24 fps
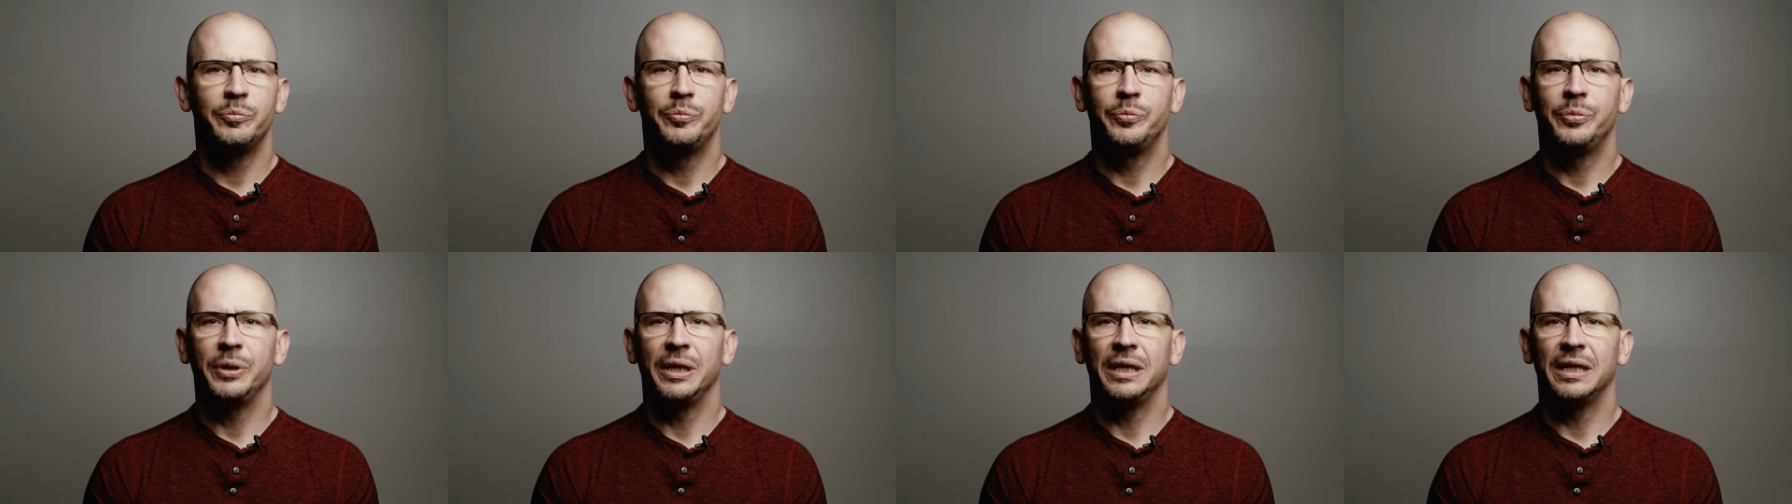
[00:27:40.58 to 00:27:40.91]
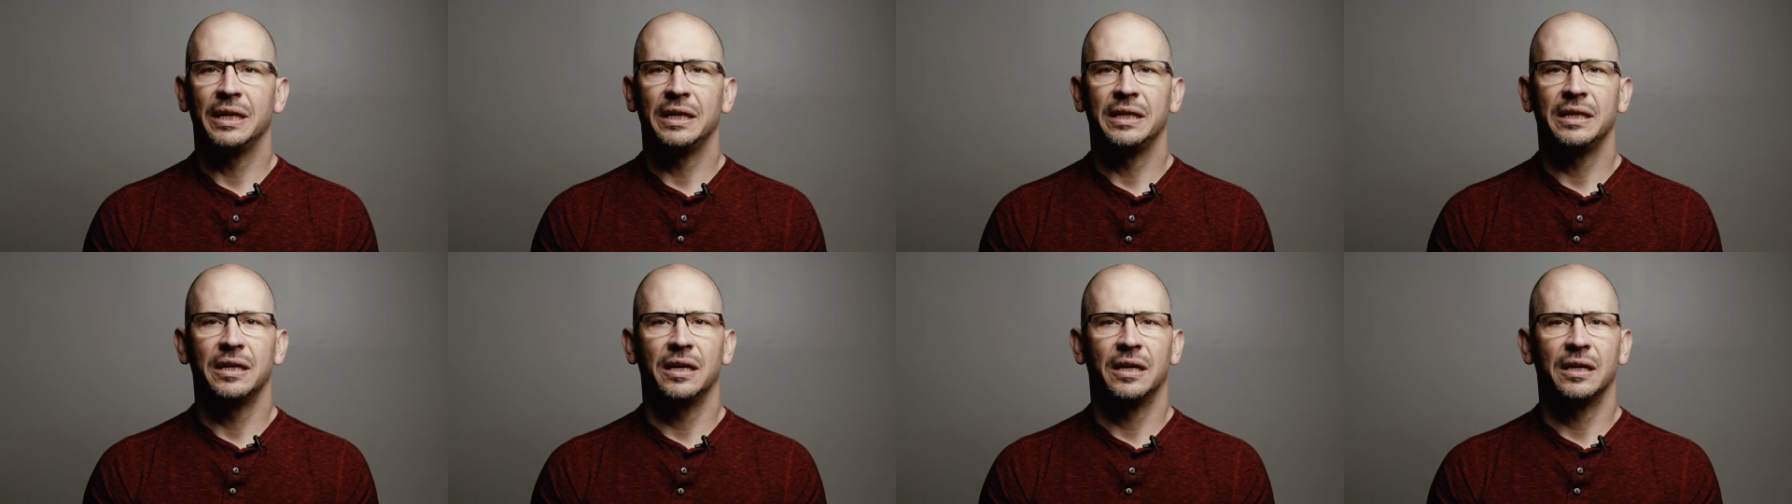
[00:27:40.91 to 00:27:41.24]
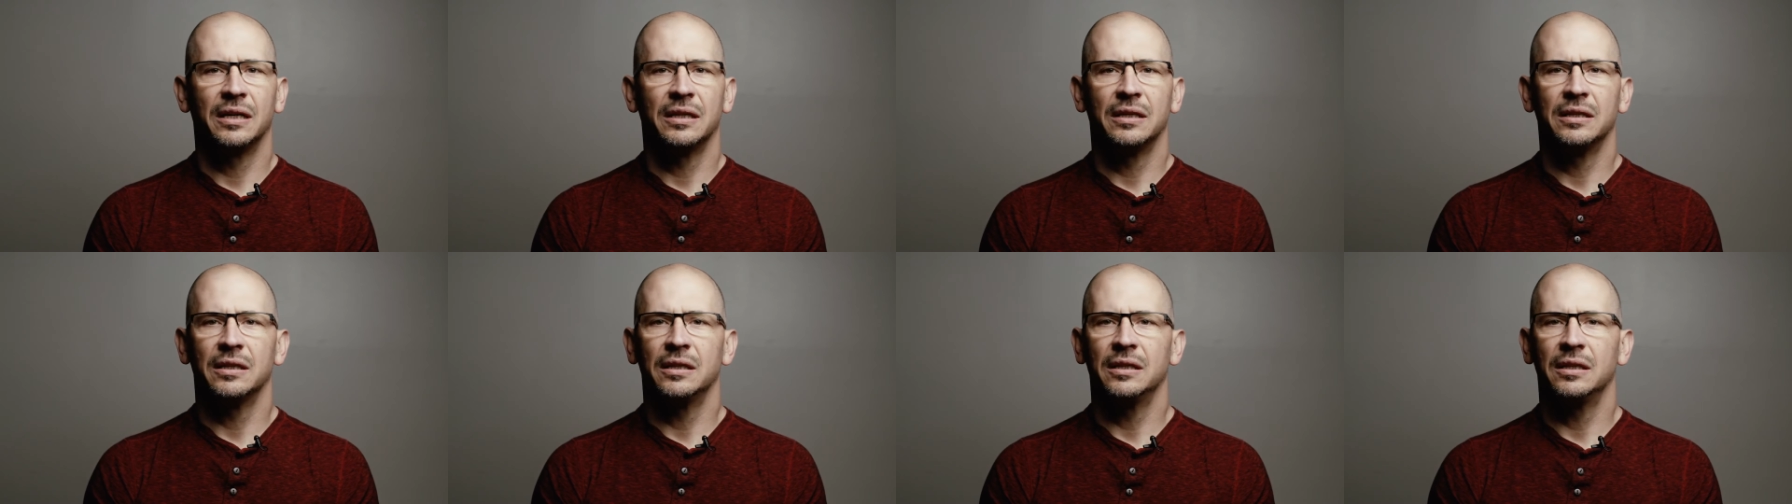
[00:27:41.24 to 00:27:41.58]
being a
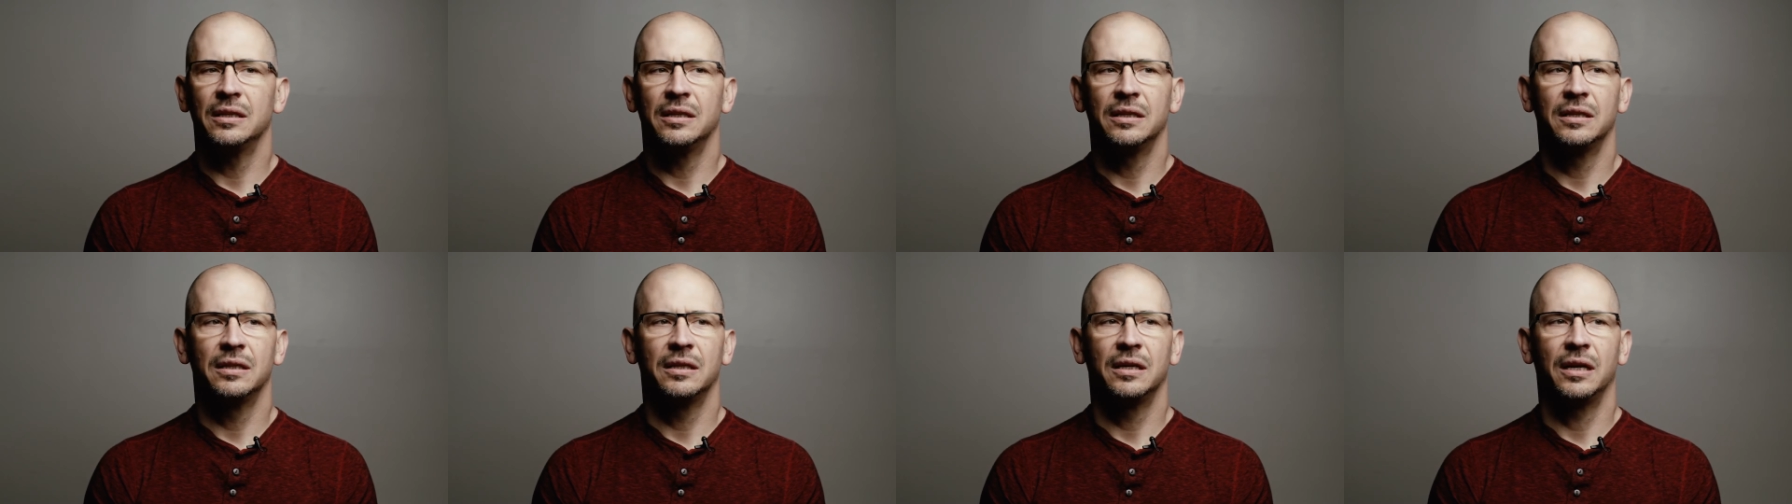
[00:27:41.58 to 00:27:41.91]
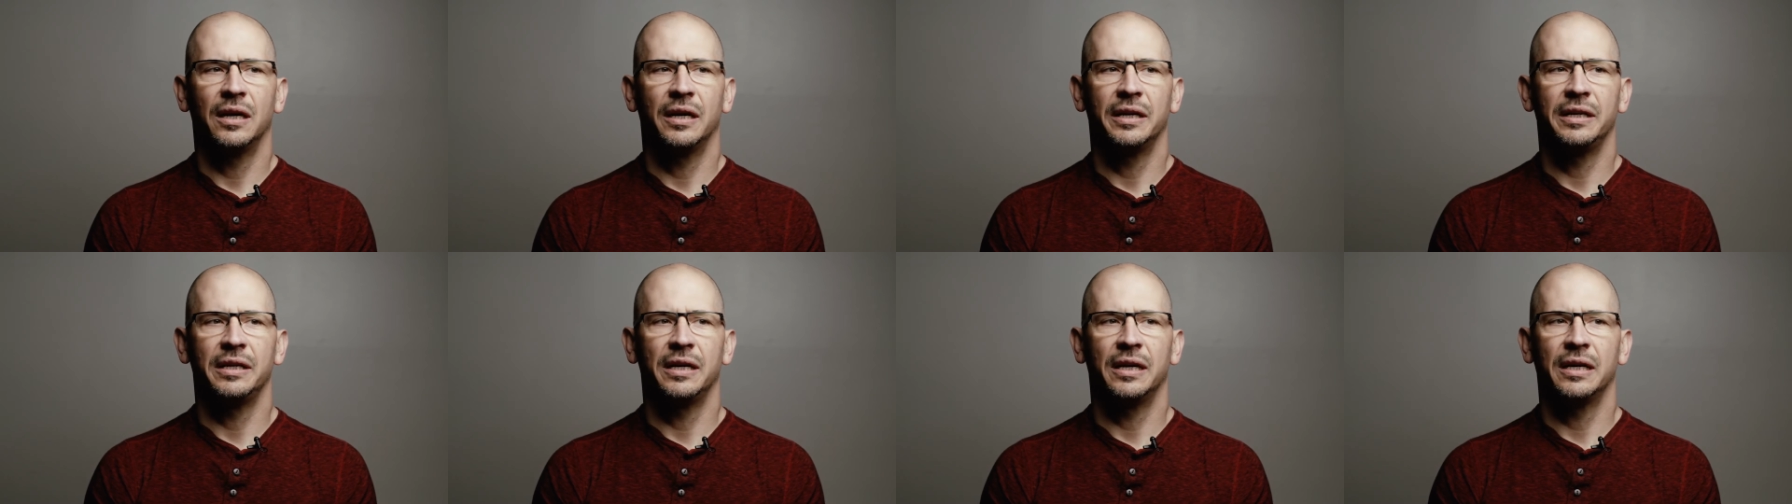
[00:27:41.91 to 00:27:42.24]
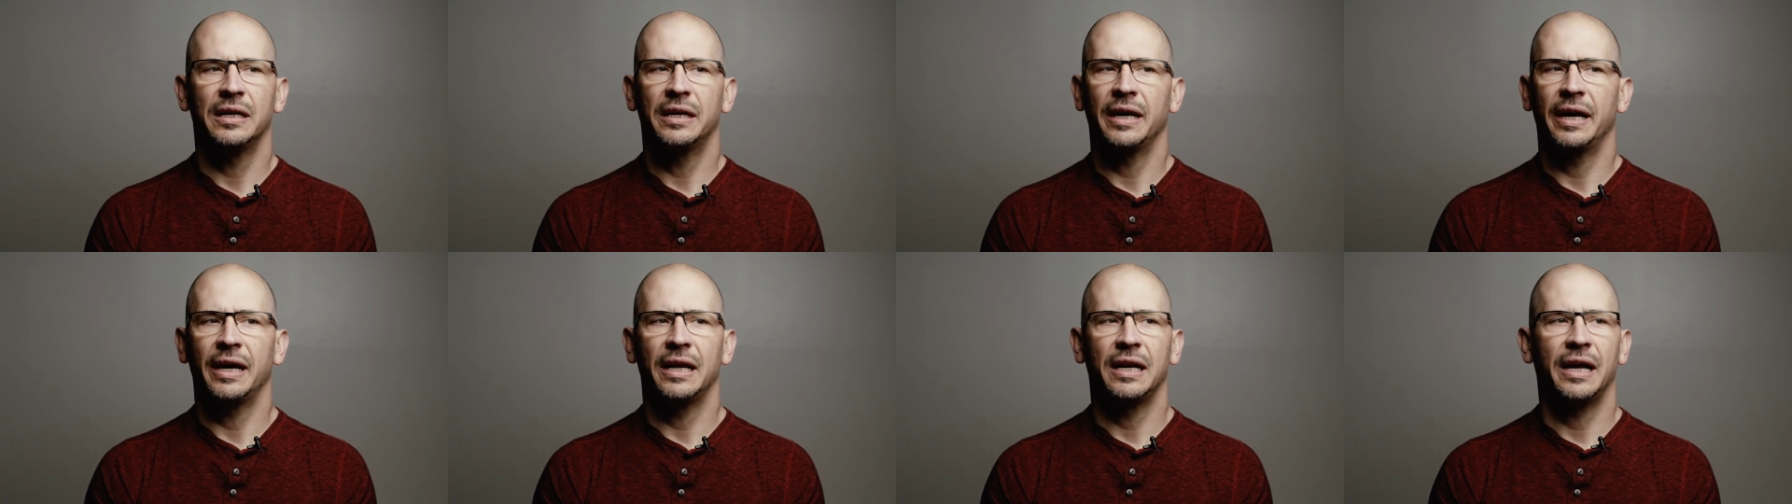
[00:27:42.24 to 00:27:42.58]
young, a
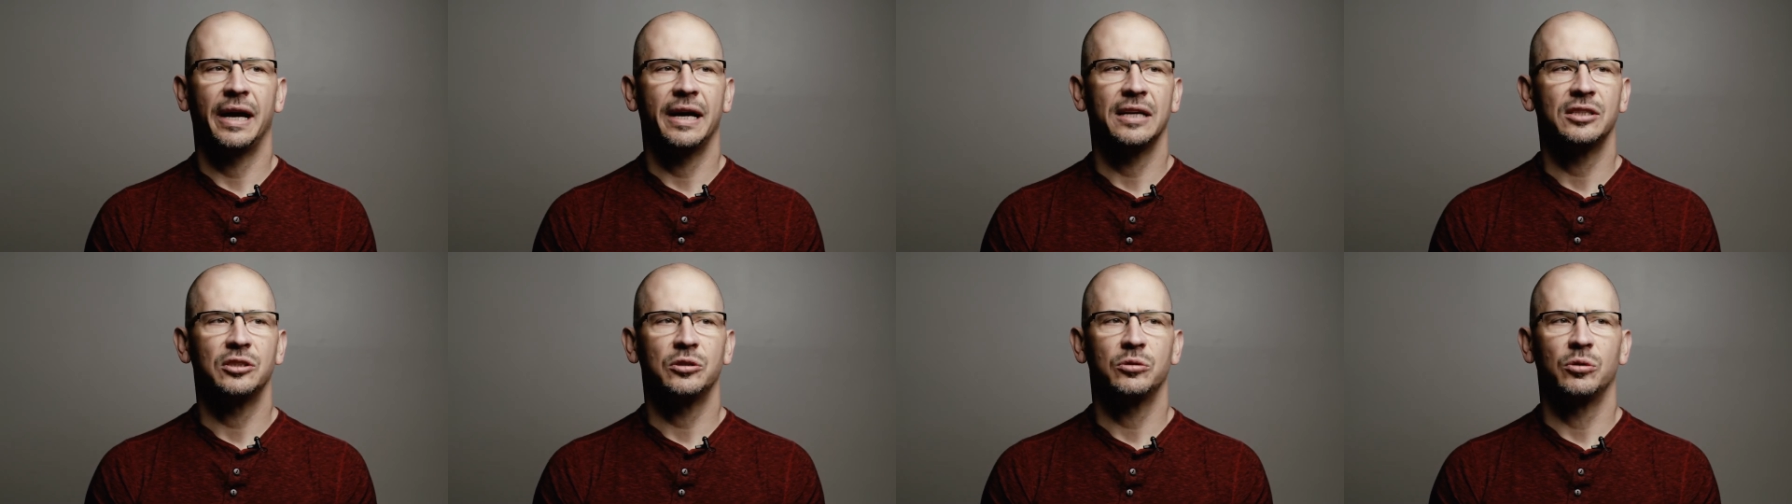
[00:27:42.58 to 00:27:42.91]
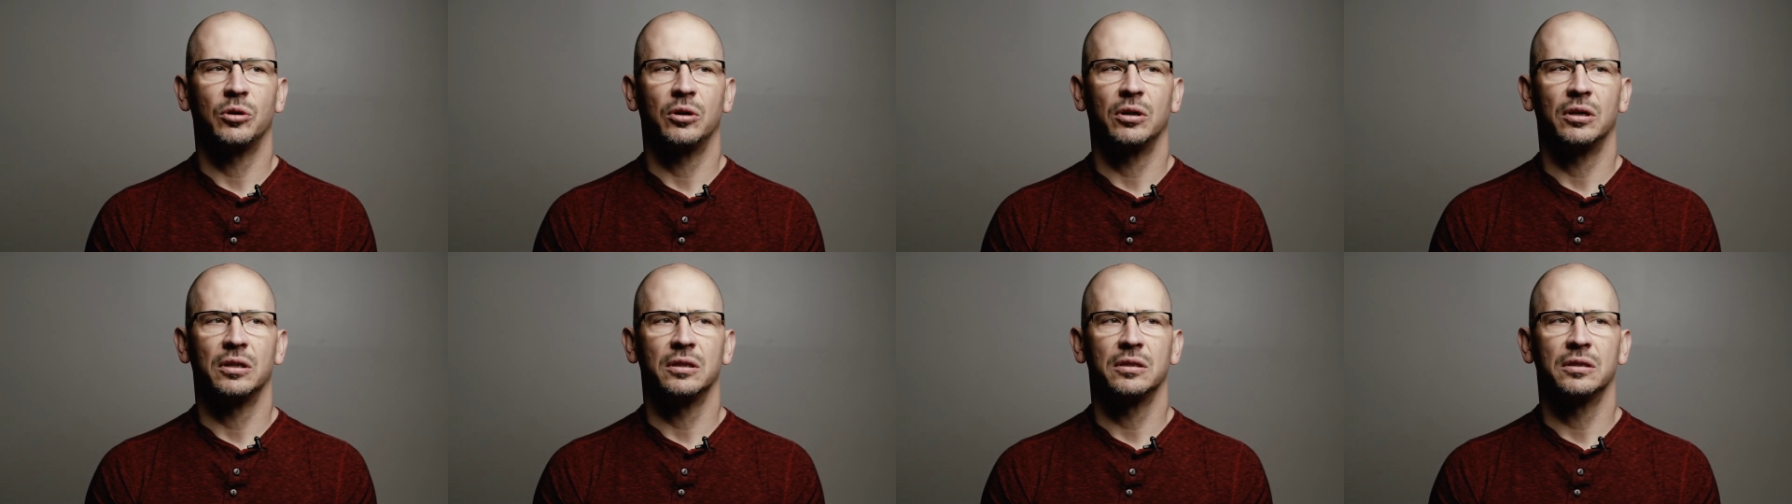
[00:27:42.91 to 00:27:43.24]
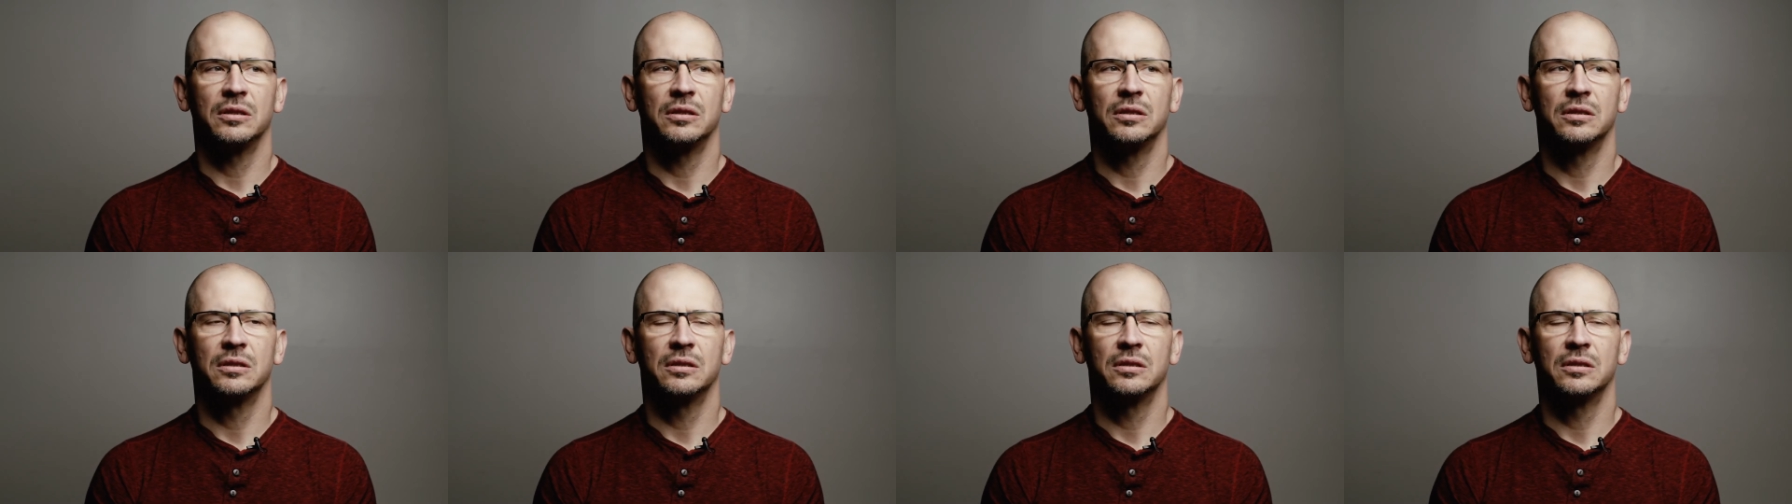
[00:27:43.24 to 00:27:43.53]
young guy in high school